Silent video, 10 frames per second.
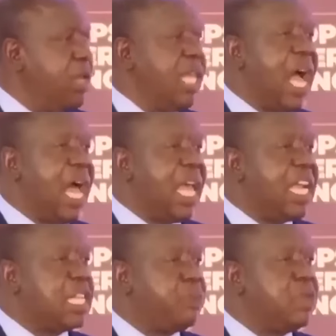We are
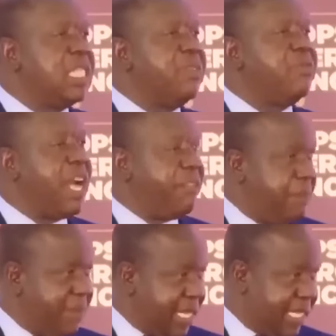a responsive
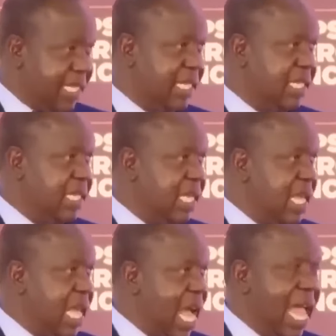government.
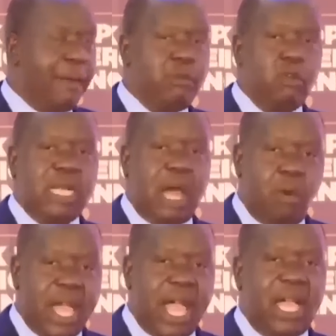I am not
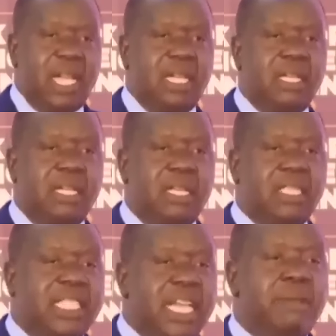aware.
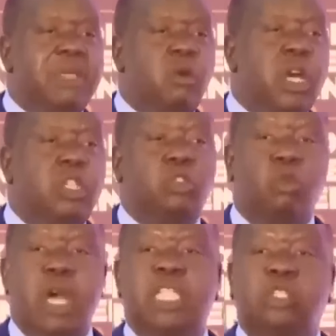Tell me what
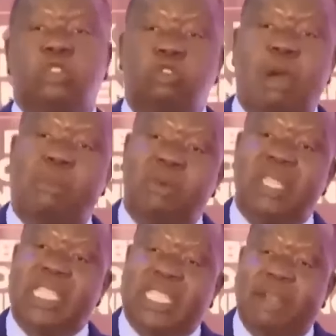you want to know
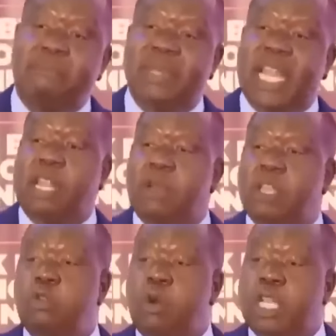about this government and
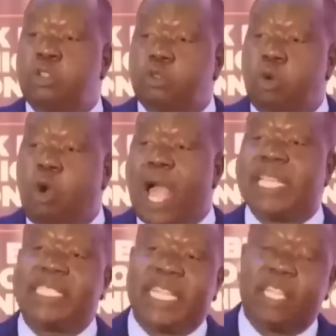where you want to go,
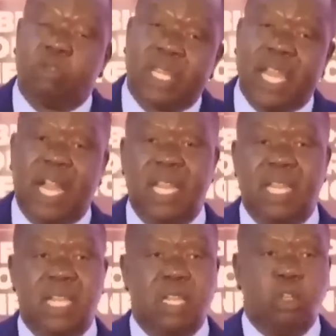I take you there.
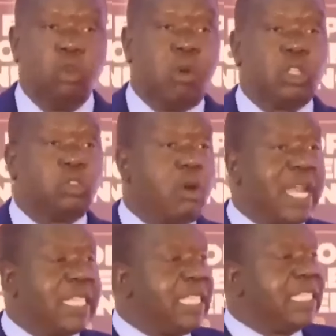Do you want to go
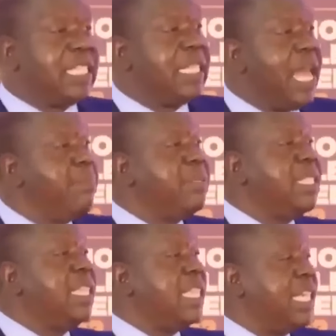and sit in
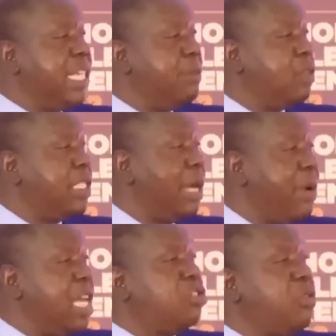MC3 in
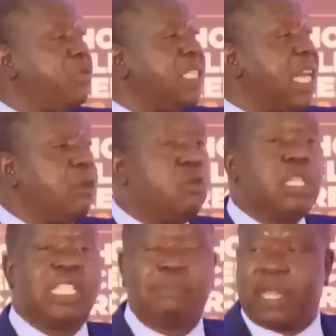Mutiambai's office and
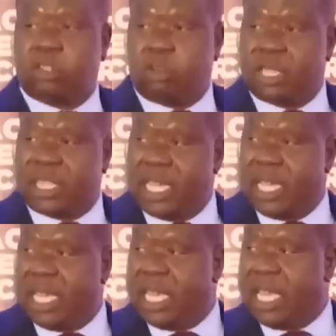watch the patrol
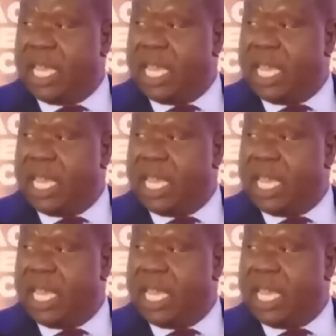thing?